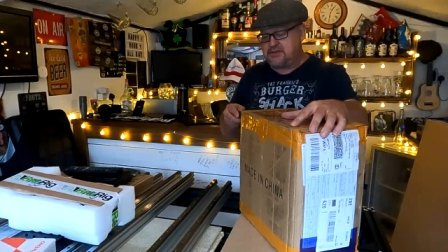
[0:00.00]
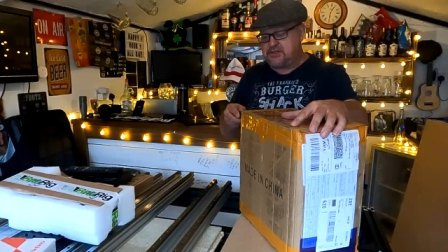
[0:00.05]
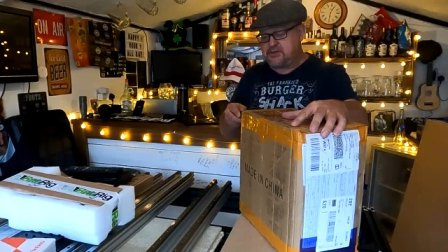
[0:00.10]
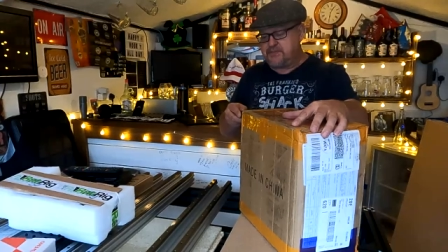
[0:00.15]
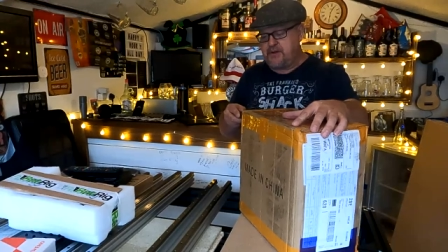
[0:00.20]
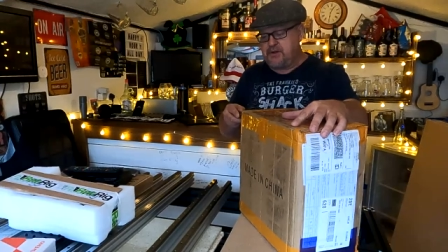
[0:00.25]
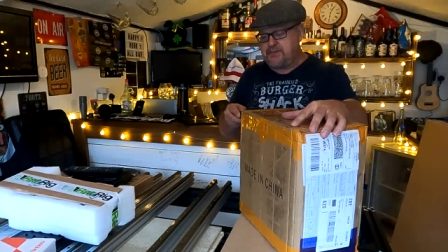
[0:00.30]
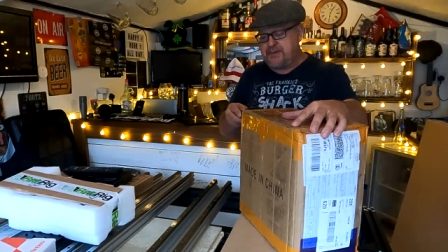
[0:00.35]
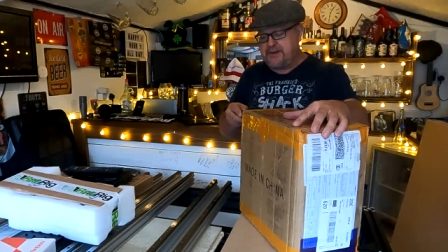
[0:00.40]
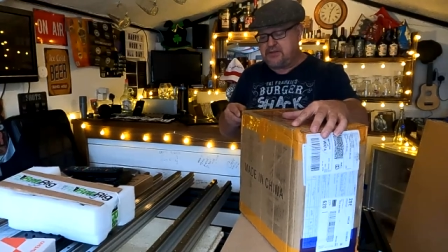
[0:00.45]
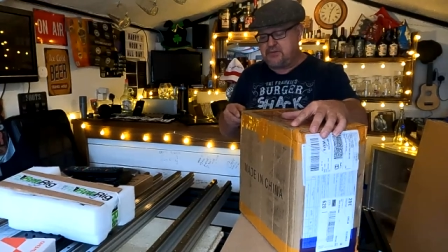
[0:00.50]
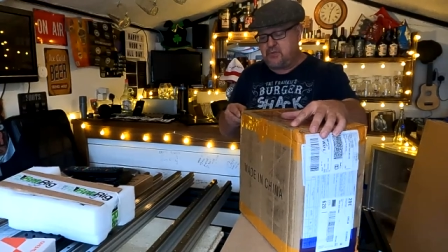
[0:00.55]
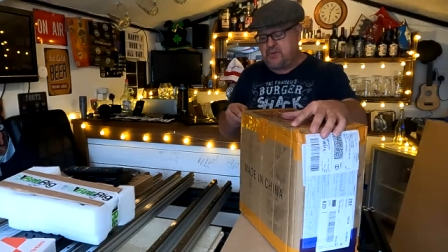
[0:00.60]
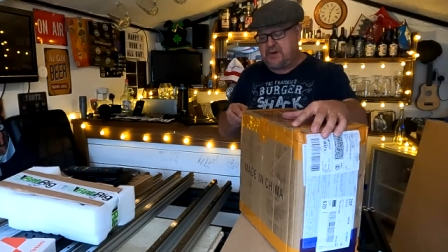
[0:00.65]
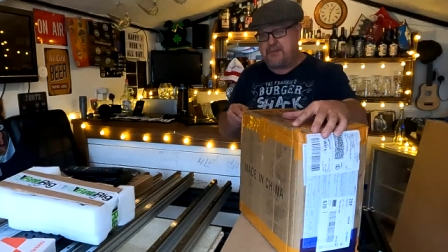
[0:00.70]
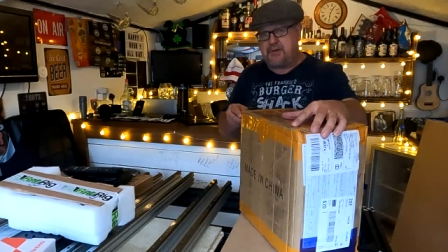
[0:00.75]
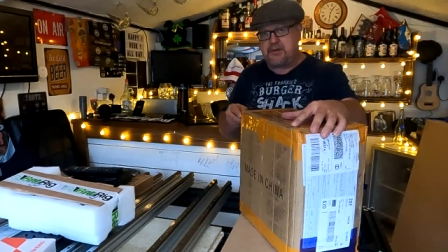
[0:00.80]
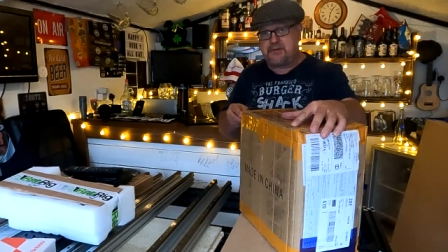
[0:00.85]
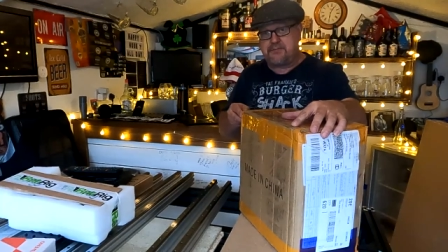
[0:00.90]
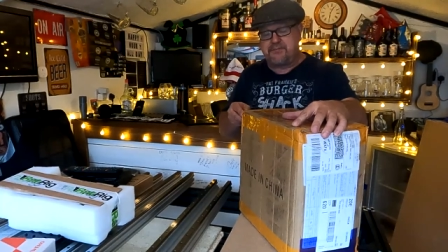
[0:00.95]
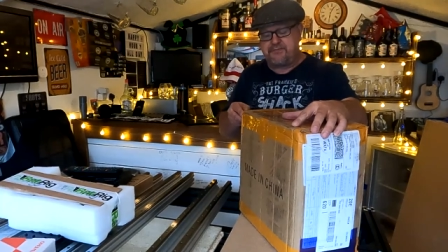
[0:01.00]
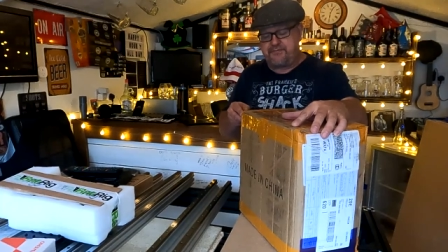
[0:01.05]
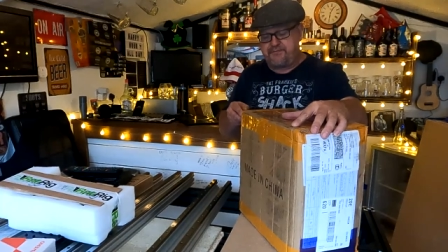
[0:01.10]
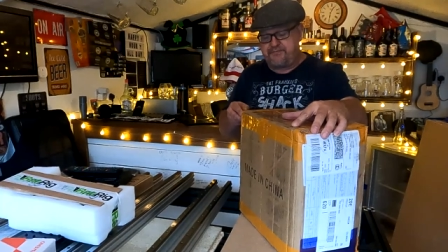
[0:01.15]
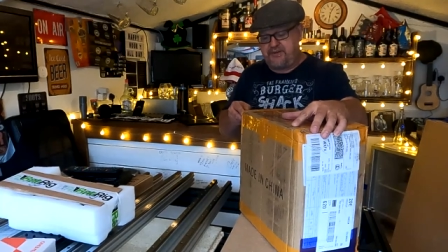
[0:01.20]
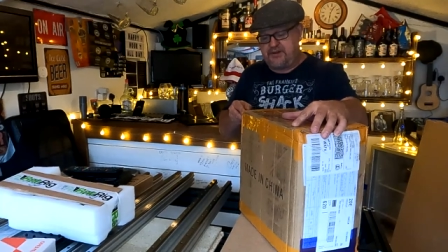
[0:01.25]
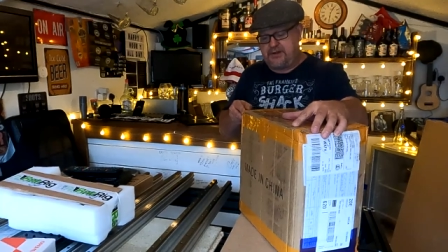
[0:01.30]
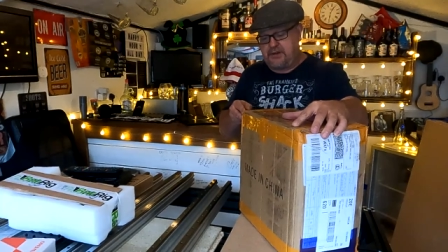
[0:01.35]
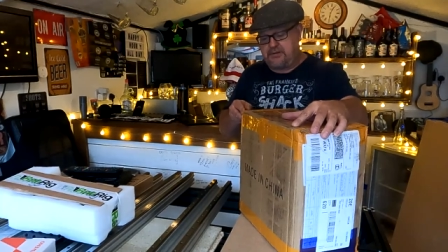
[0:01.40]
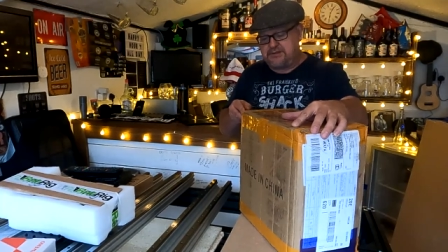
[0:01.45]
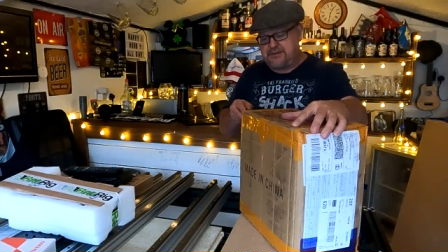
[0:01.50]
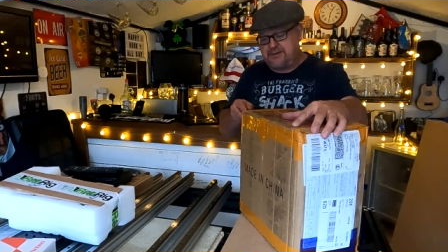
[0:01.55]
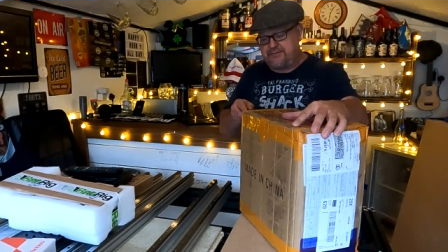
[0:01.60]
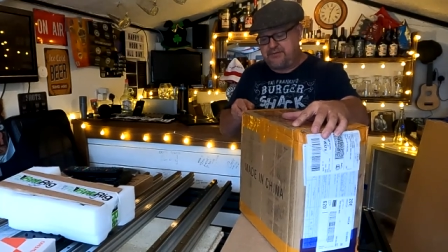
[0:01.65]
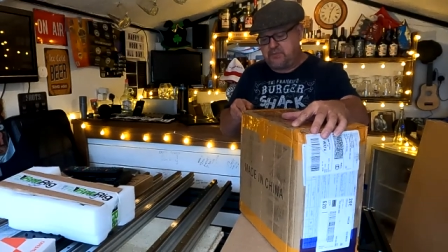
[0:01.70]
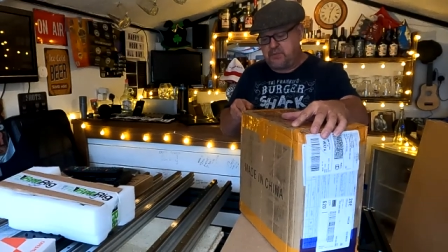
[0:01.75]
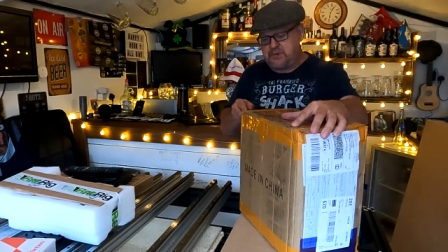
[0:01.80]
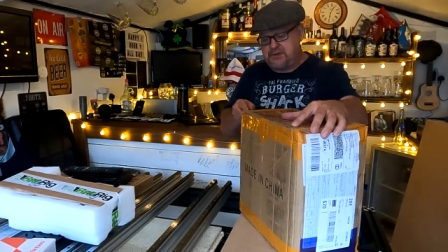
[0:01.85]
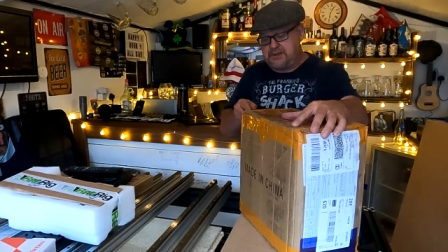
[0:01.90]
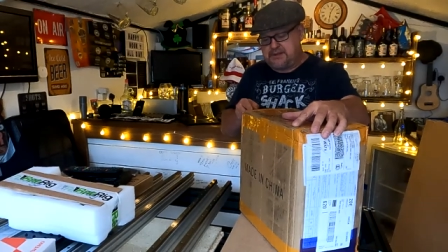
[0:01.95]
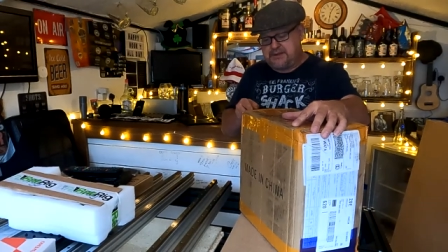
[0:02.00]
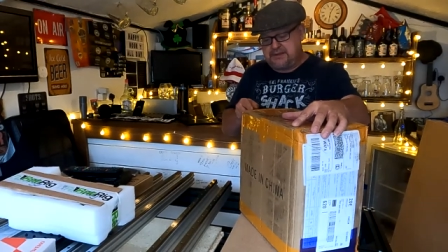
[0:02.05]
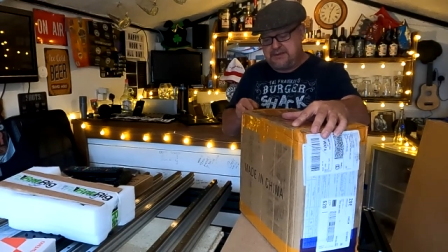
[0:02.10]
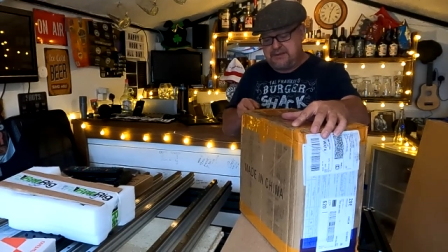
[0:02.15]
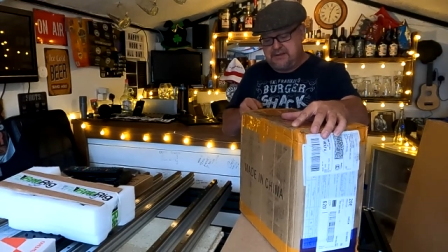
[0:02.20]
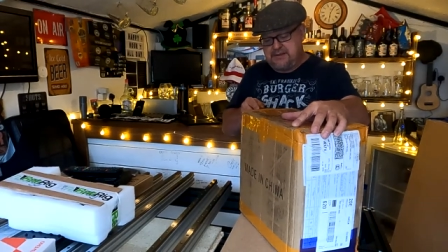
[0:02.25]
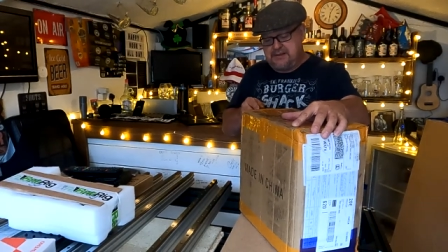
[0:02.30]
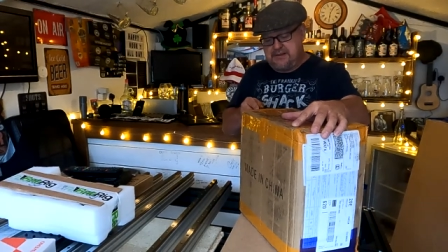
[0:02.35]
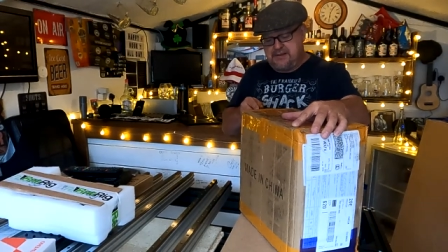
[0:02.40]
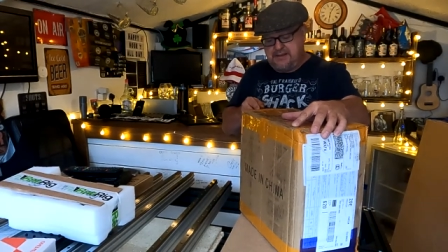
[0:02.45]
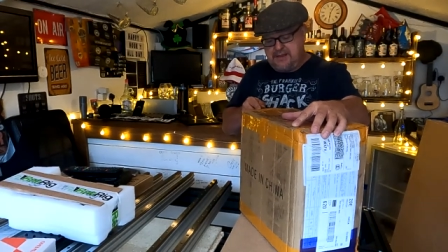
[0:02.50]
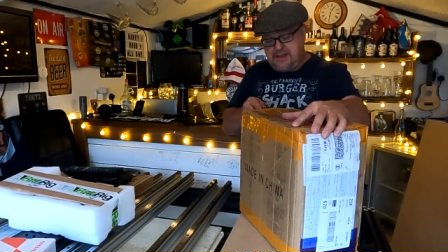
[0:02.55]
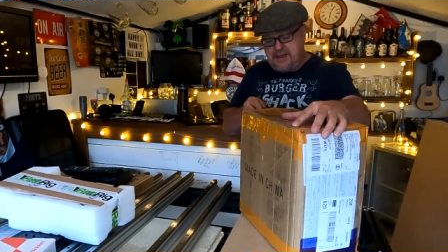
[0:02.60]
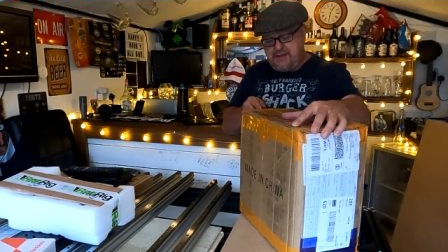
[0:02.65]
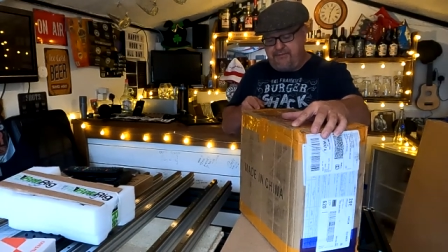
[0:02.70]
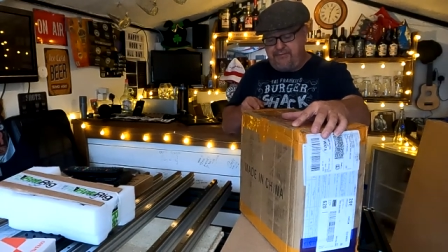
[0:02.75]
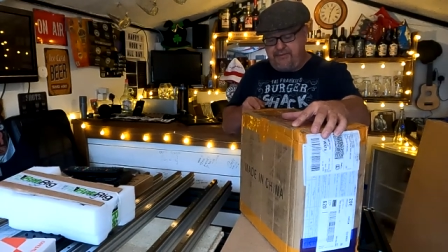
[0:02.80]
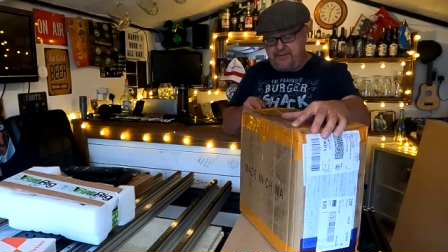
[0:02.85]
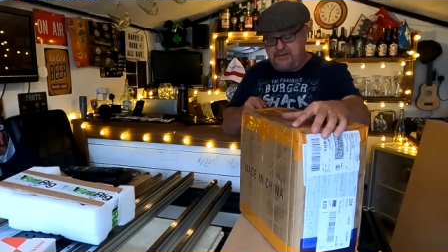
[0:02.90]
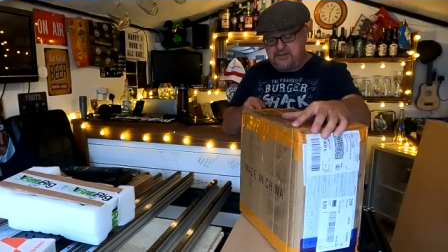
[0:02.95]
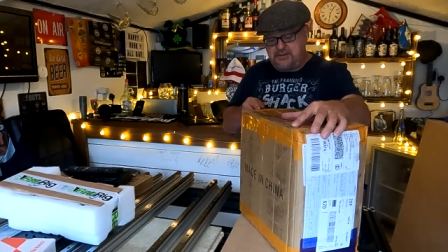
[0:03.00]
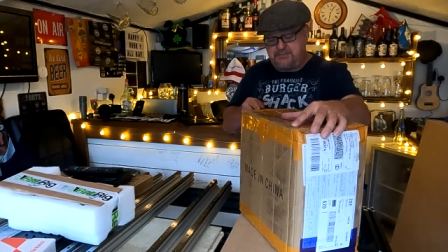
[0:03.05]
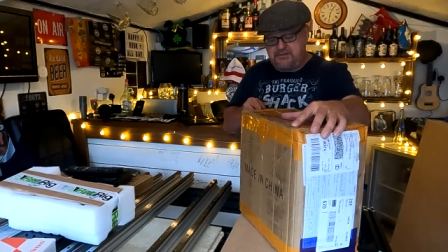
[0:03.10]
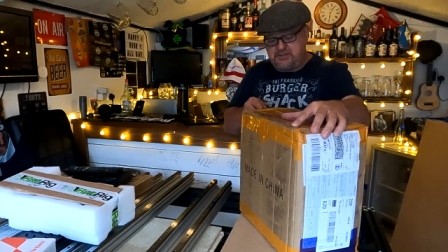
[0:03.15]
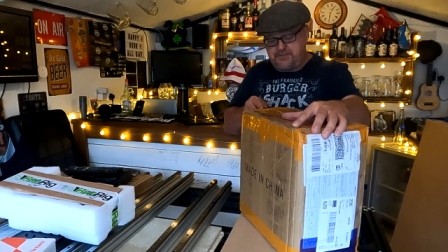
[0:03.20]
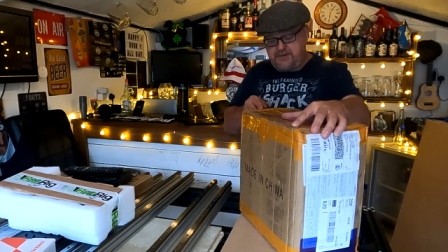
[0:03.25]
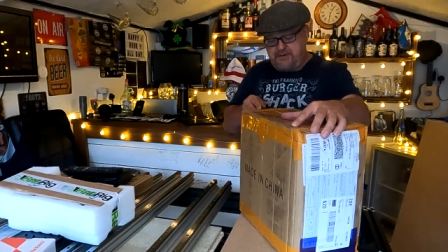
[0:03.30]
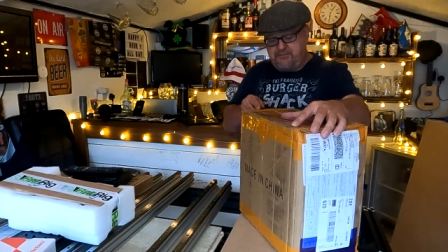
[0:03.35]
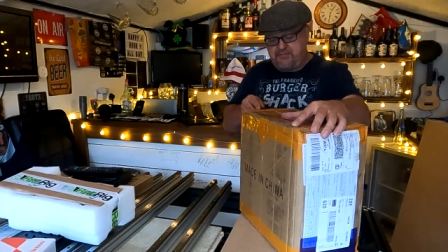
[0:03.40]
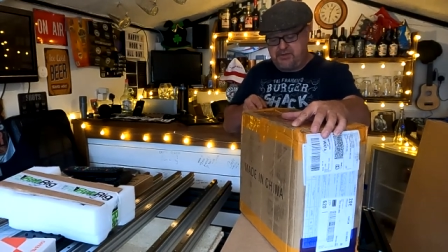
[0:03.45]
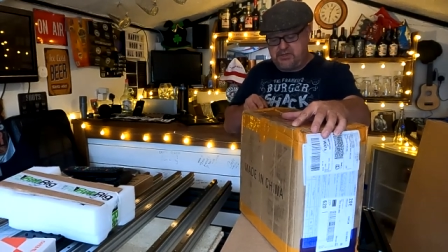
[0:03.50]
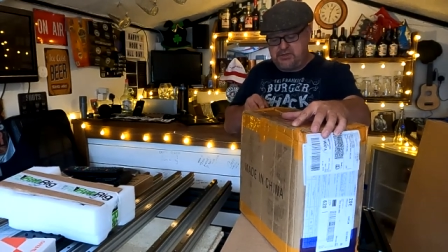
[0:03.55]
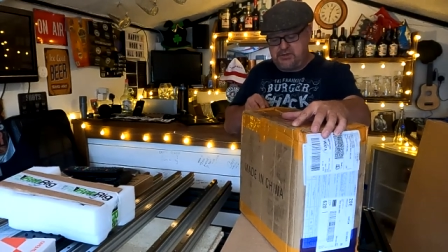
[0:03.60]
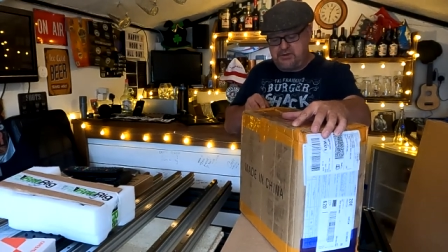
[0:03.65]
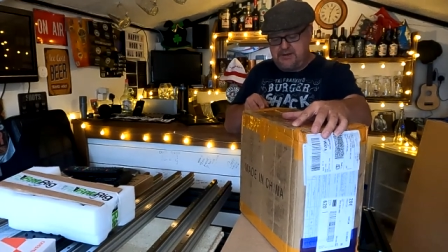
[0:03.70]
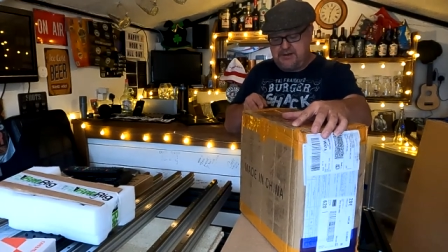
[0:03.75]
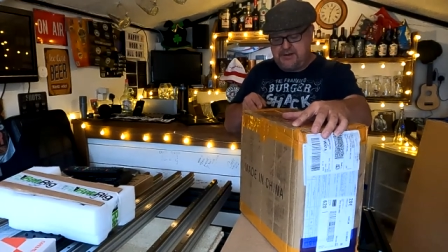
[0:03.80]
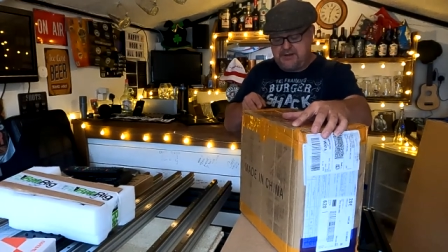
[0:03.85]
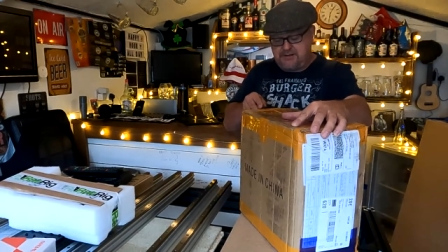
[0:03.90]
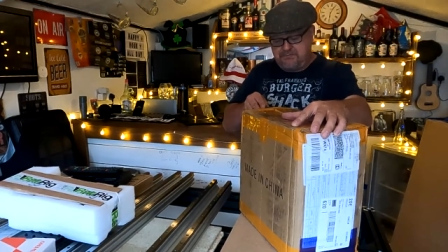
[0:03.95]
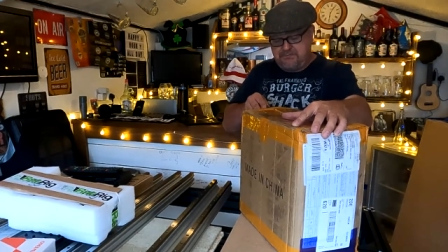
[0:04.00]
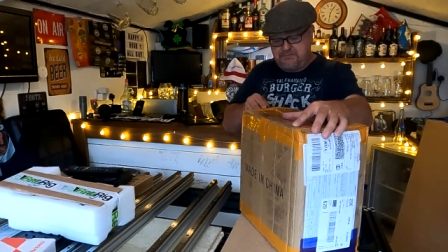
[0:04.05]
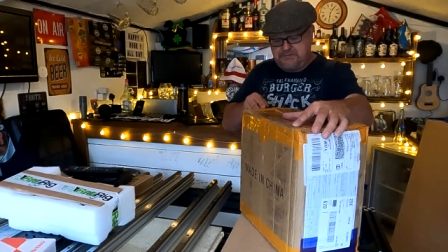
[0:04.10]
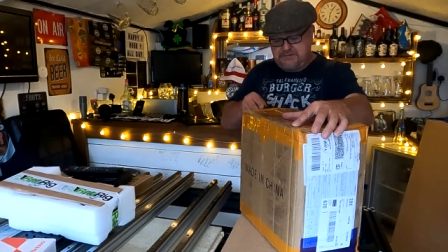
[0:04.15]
I spoke about this on one of my videos the other week. Everything seems to be from China.